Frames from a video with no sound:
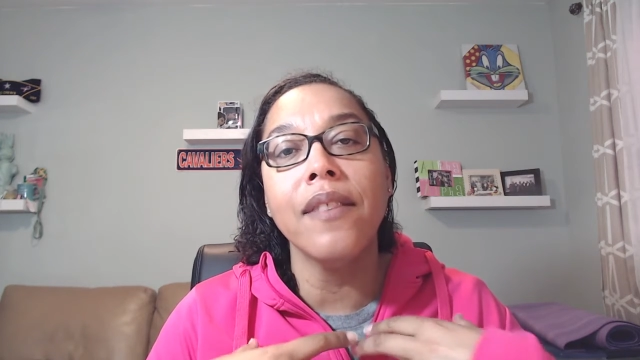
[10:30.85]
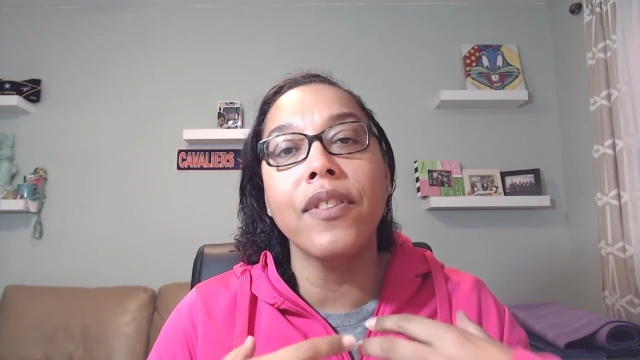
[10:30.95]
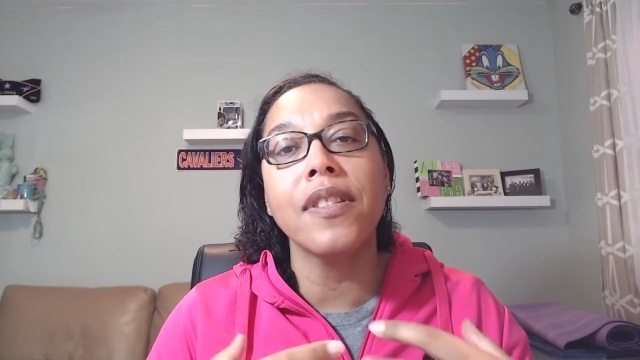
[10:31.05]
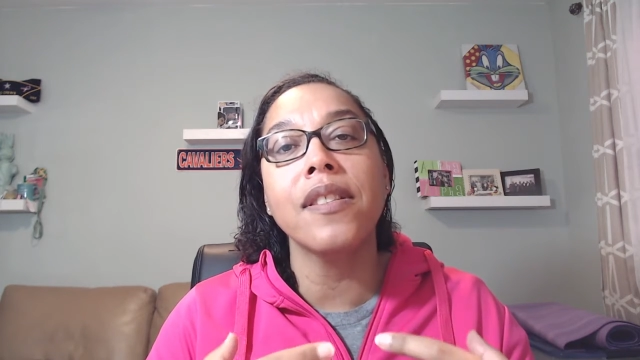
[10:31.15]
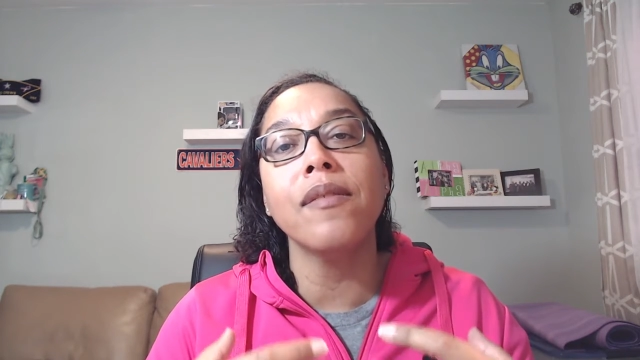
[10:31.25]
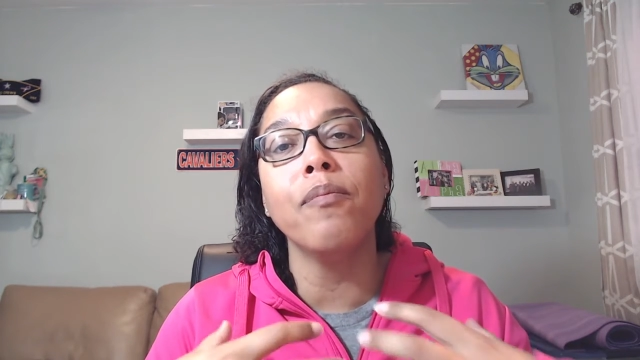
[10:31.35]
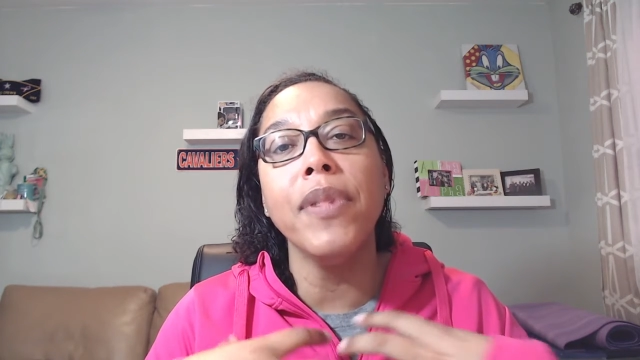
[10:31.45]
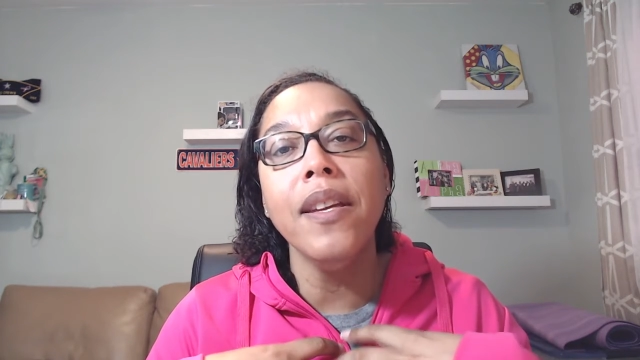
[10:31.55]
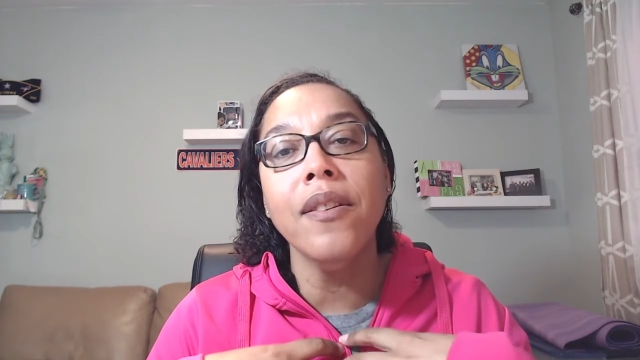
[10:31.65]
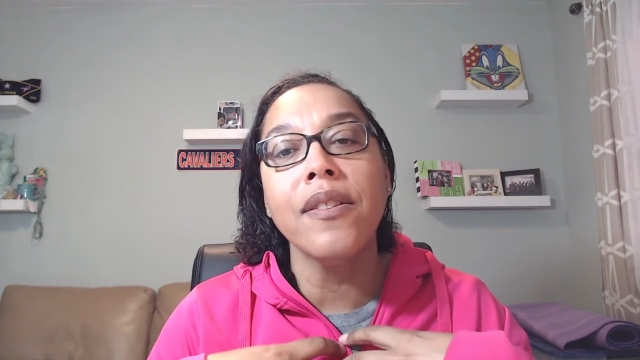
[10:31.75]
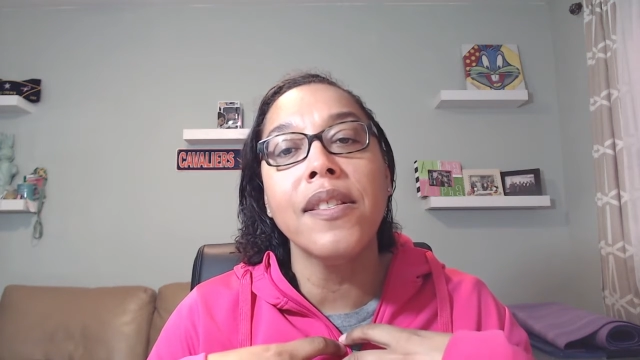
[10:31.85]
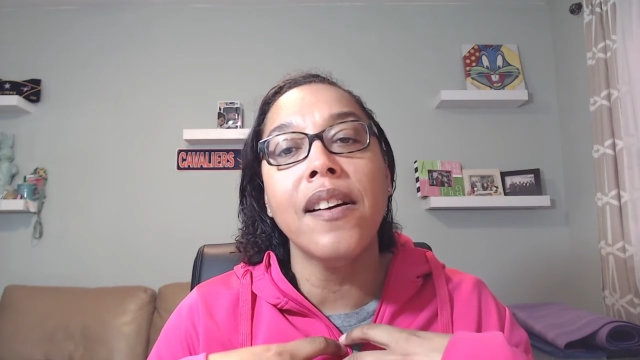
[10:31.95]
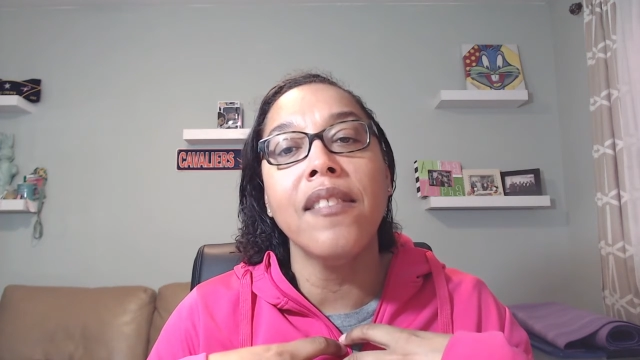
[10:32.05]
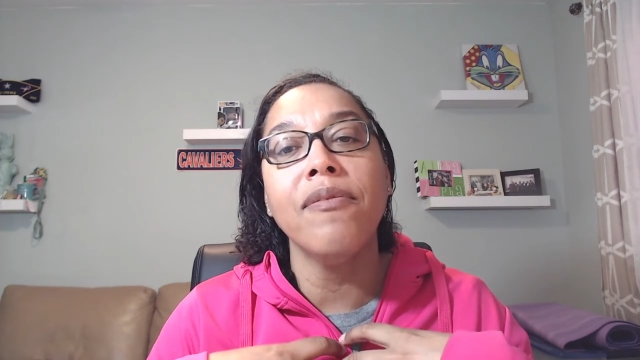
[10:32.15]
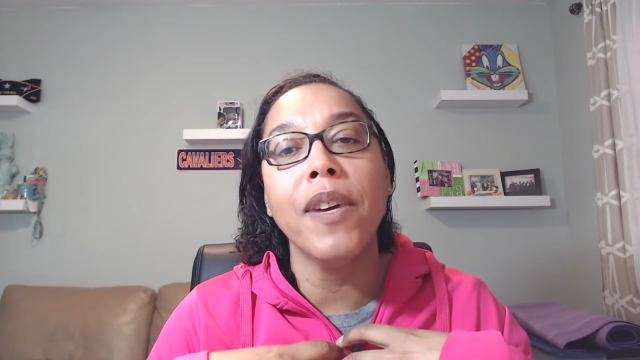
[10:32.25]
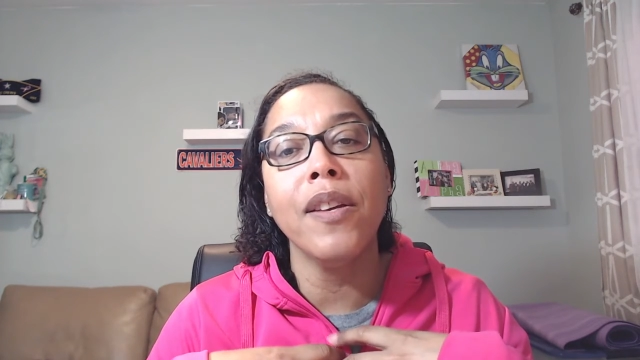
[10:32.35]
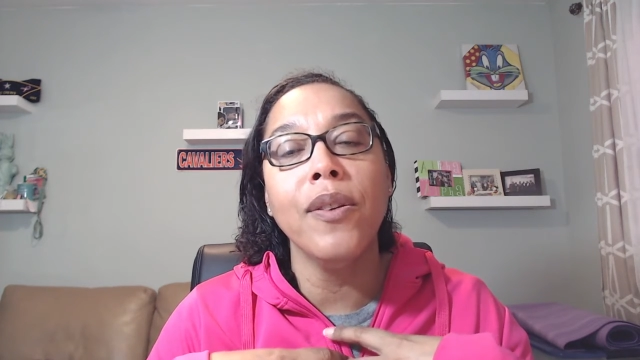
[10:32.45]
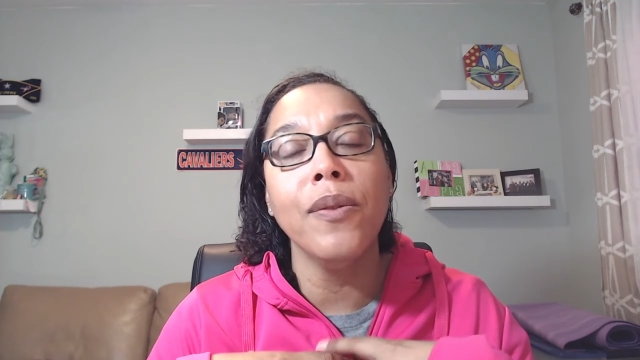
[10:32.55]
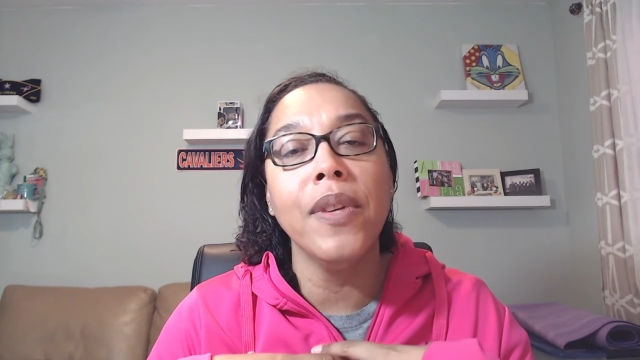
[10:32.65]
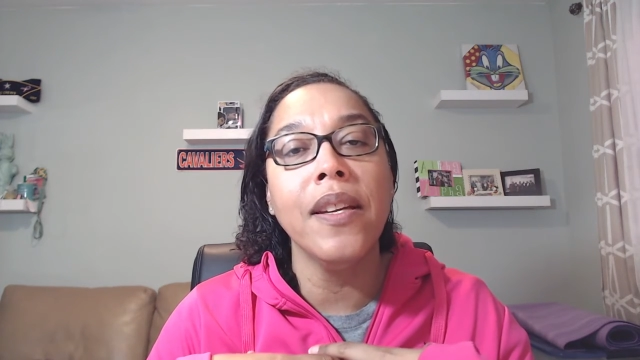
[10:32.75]
You can still be yourself, but
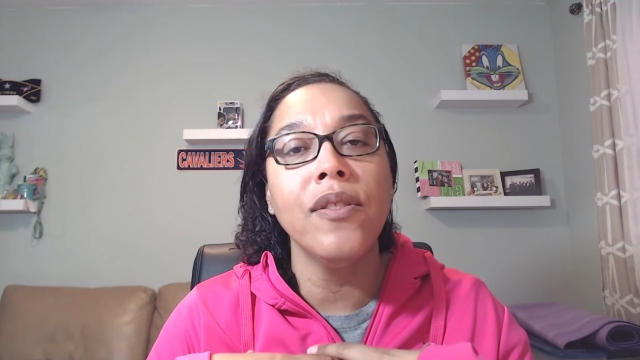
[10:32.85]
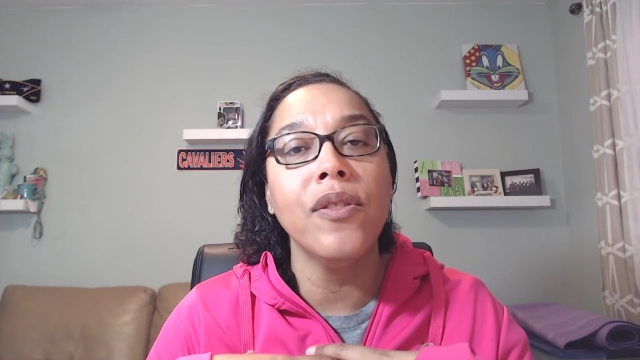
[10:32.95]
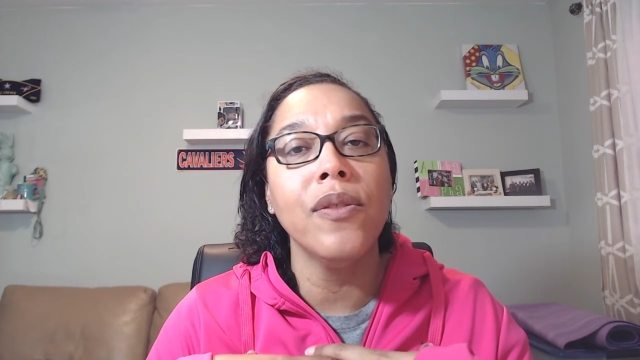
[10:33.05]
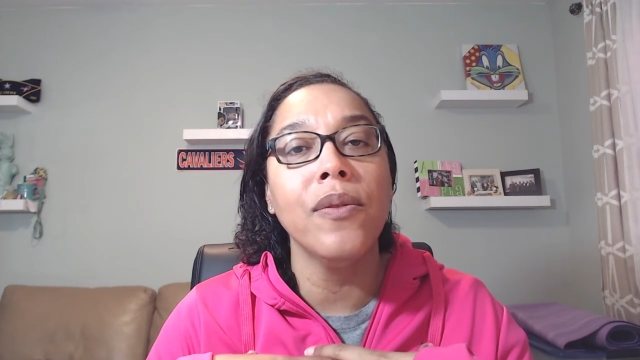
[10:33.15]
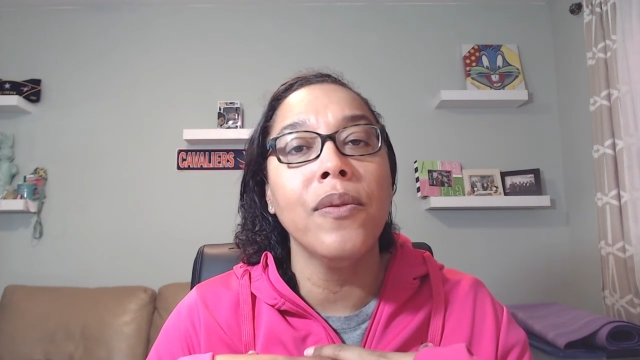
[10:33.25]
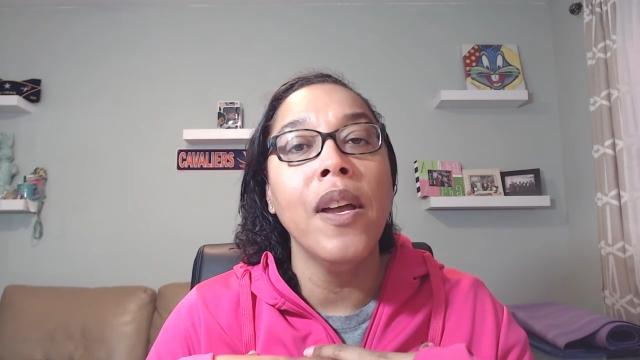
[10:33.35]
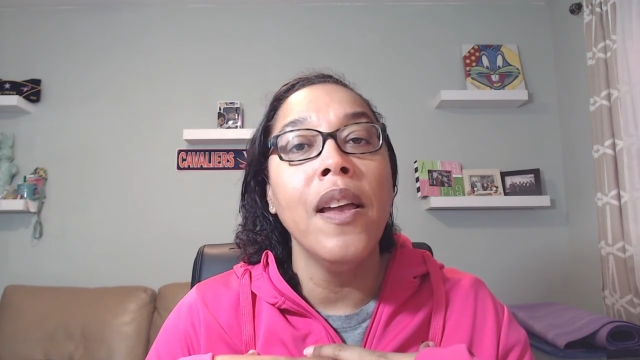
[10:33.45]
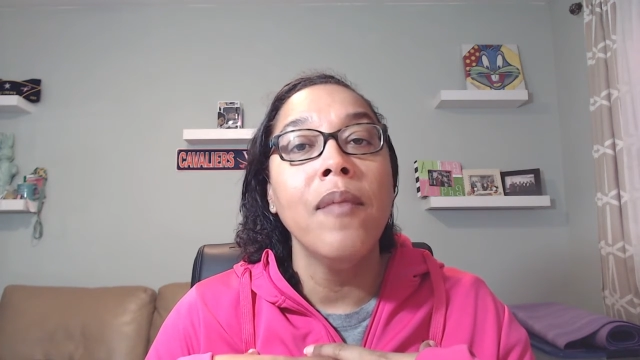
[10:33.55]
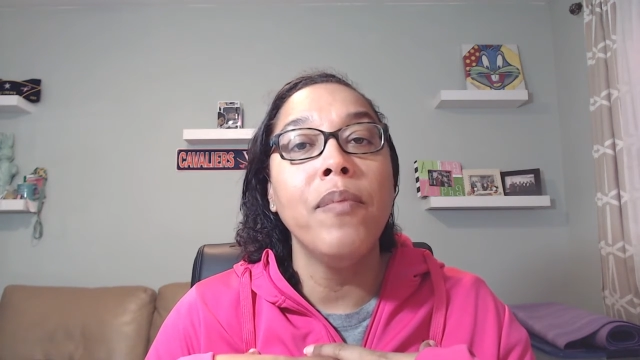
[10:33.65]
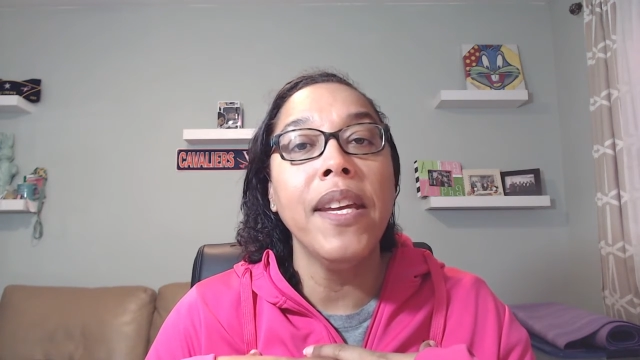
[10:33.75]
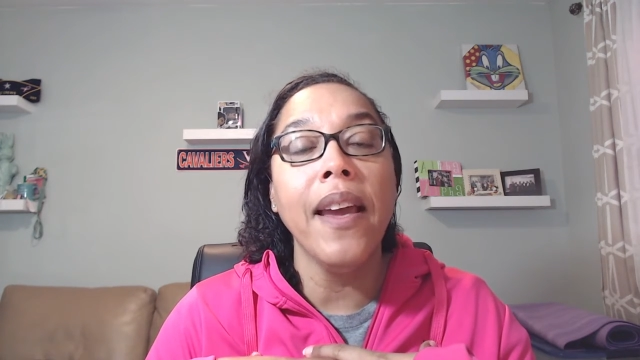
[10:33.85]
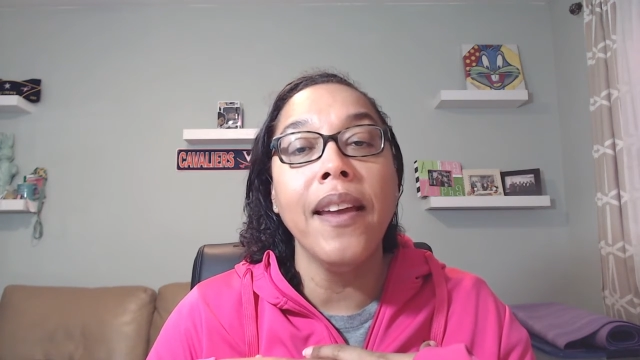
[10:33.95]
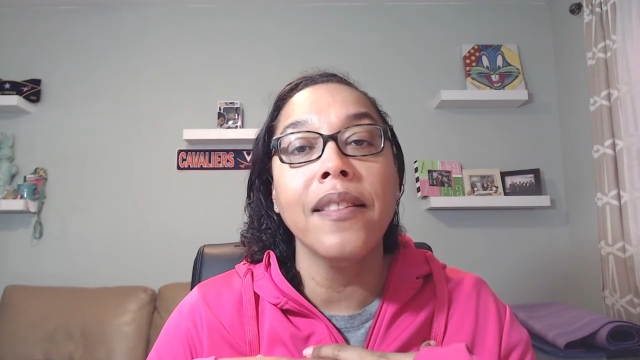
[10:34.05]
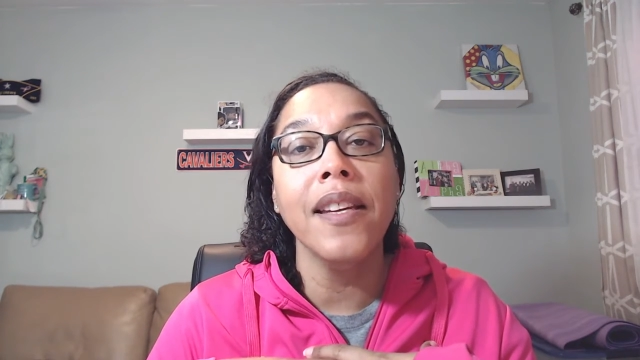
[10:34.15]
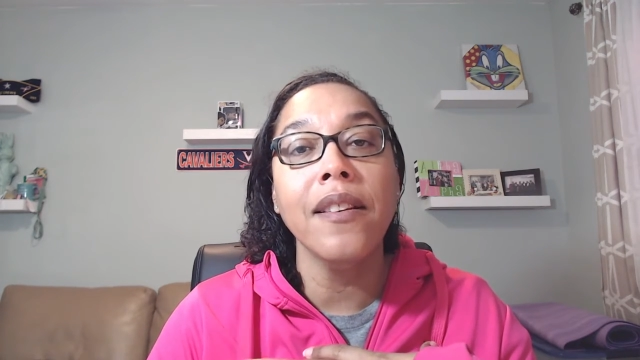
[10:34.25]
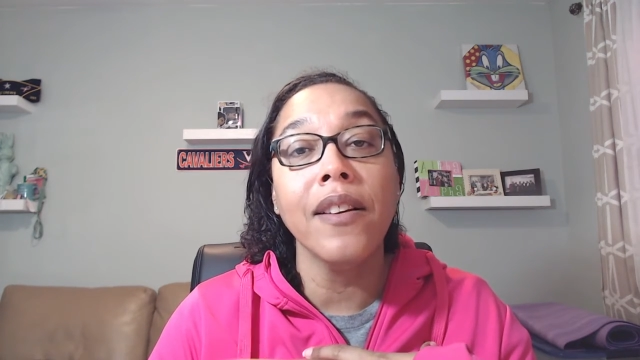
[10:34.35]
you need to be a leader.